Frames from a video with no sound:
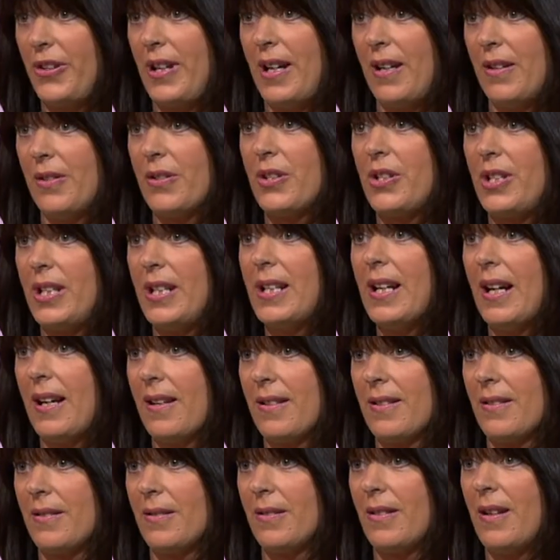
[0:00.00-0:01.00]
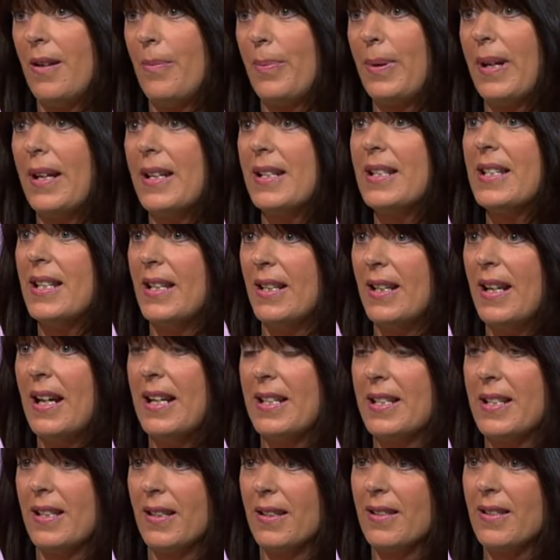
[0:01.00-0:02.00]
house. She had a, a place in
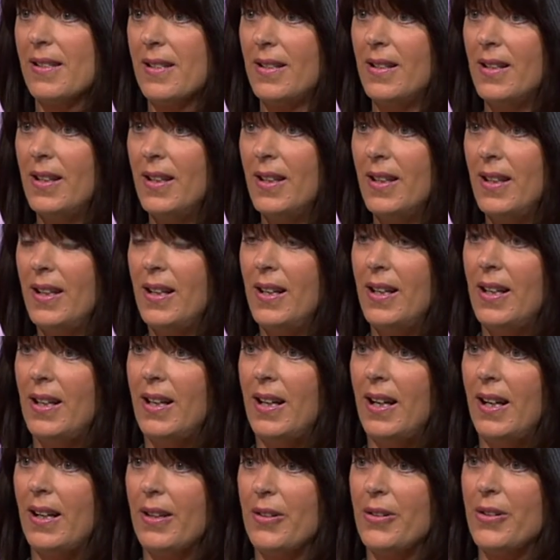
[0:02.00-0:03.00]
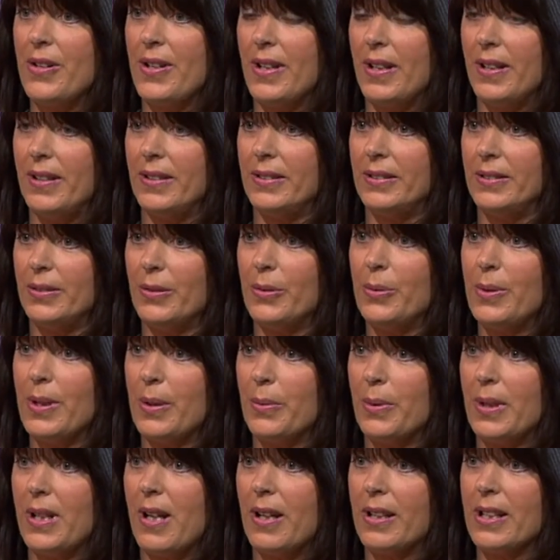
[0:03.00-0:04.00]
Essex, and uh, we
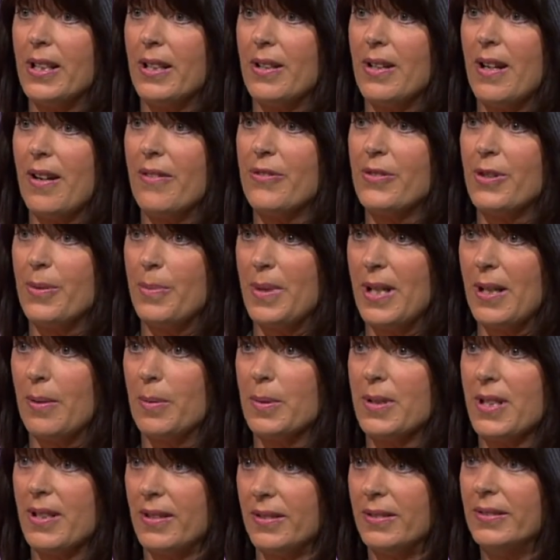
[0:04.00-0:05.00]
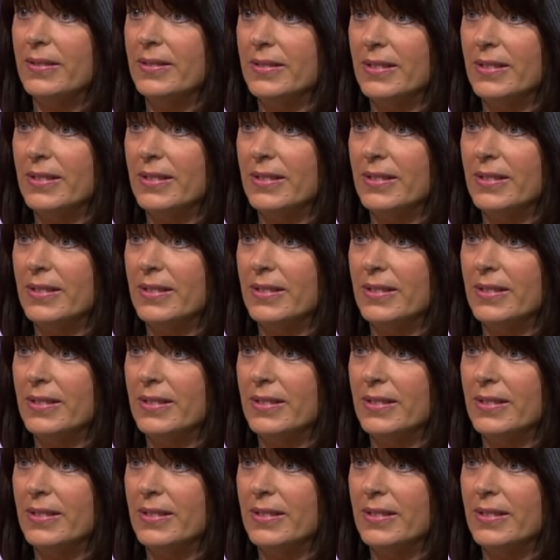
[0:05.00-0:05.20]
were lucky enough to be able to